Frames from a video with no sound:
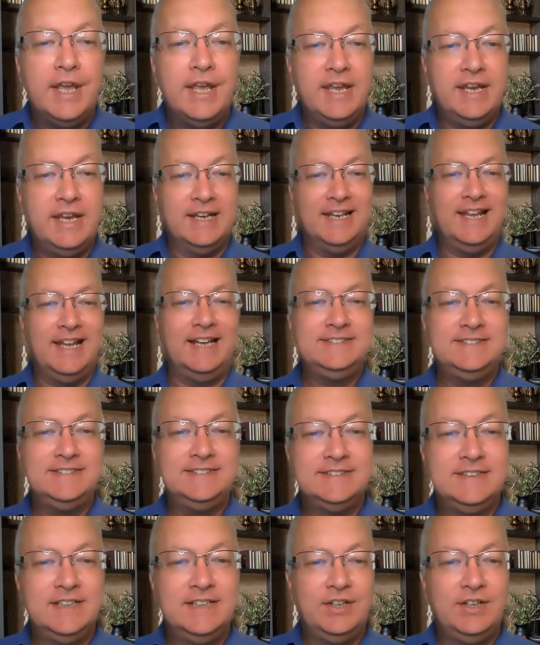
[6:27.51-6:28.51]

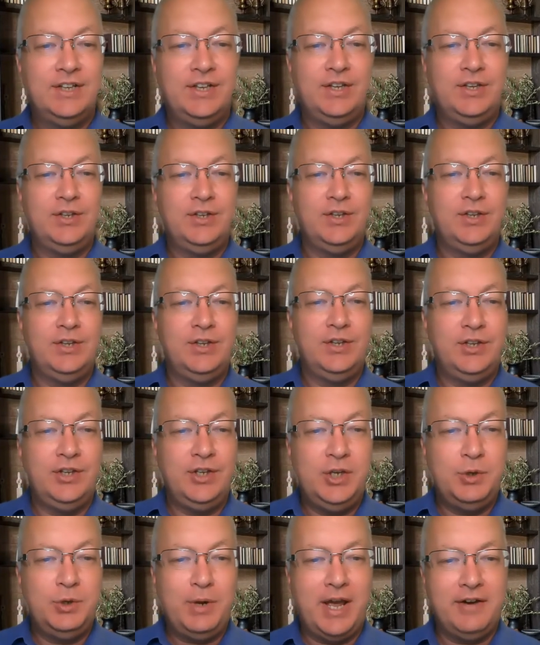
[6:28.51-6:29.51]
unless
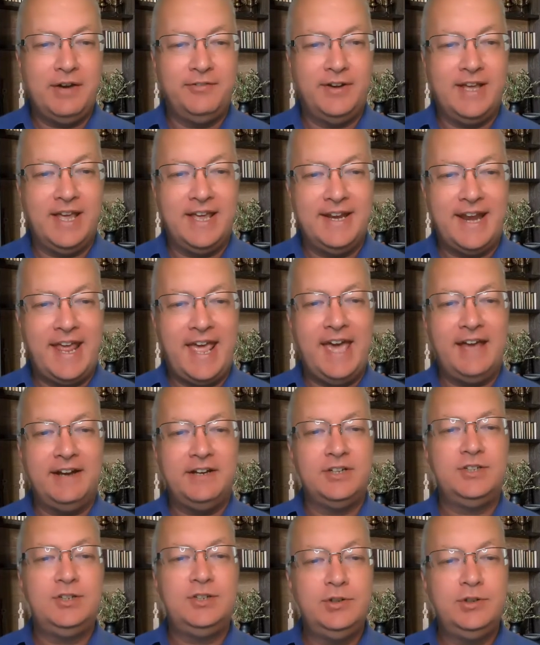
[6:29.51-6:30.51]
you have an
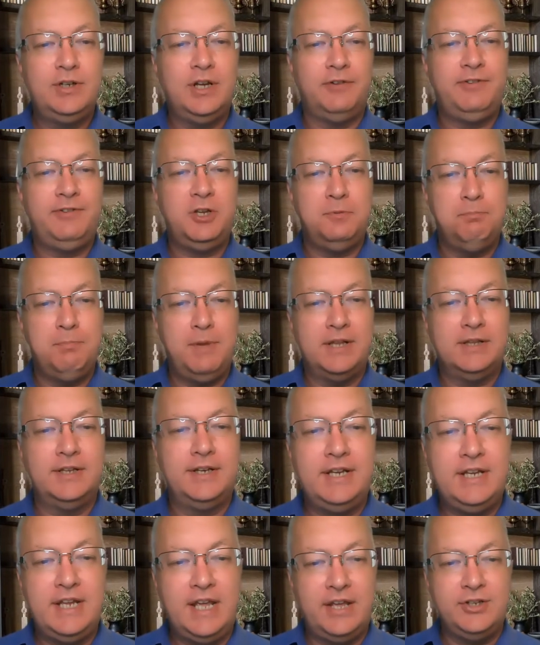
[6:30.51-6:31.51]
attitude of
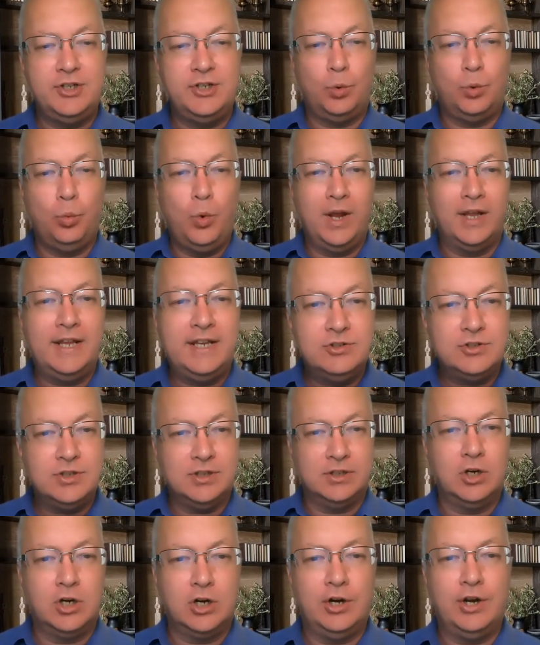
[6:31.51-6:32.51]
humility and you're willing
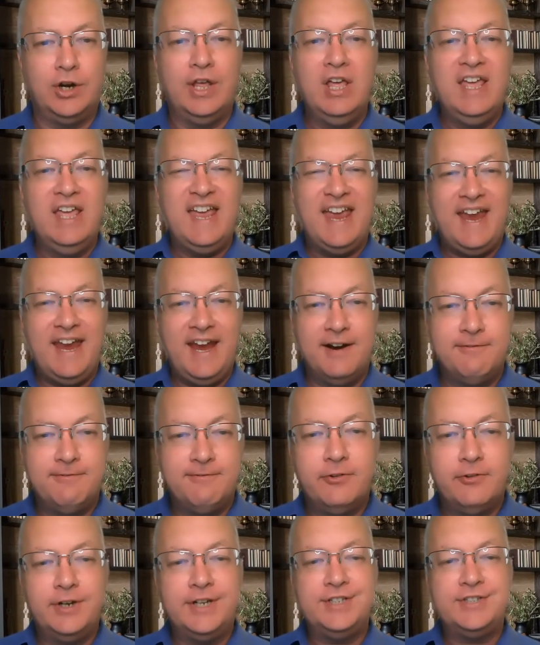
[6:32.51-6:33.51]
to learn
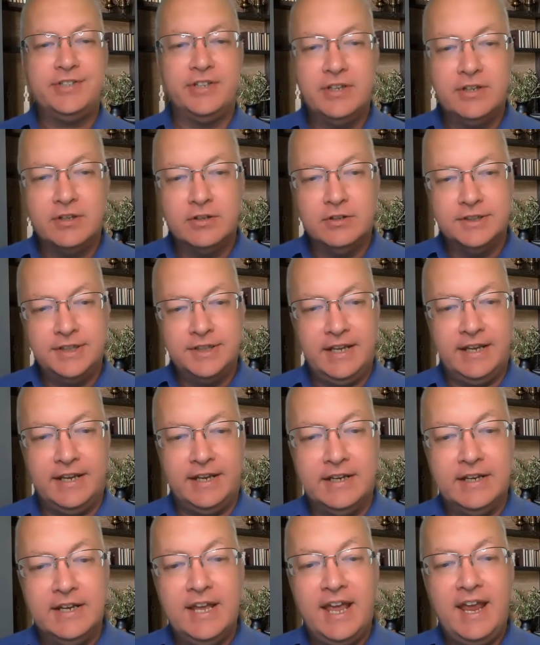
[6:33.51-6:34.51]
every single
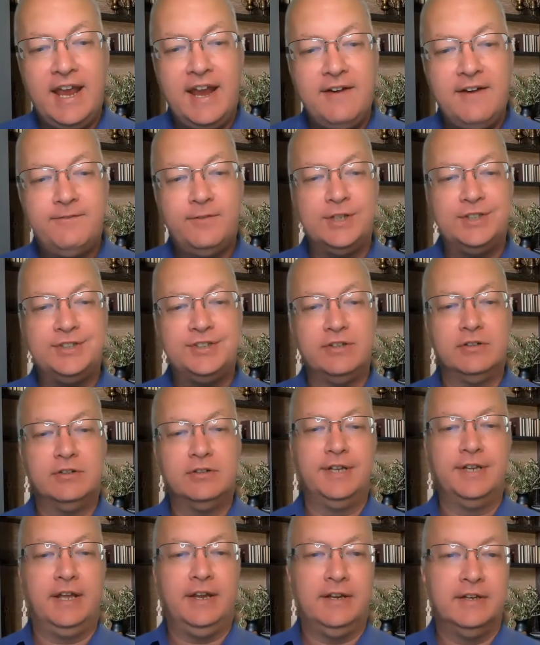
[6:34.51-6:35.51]
day, every single
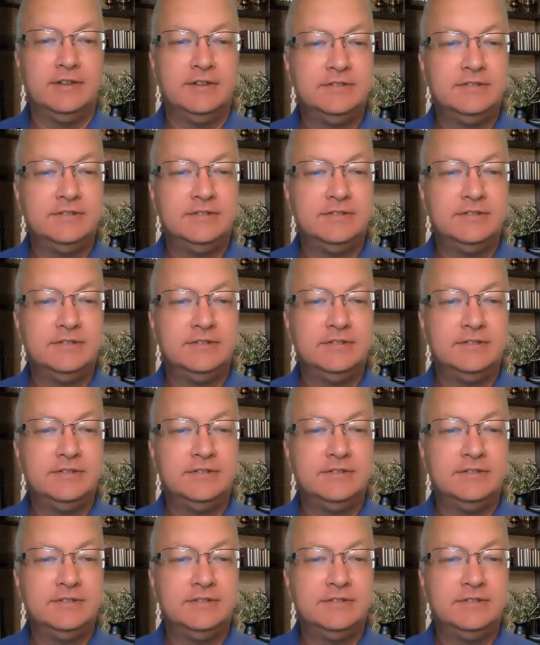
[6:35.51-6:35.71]
day.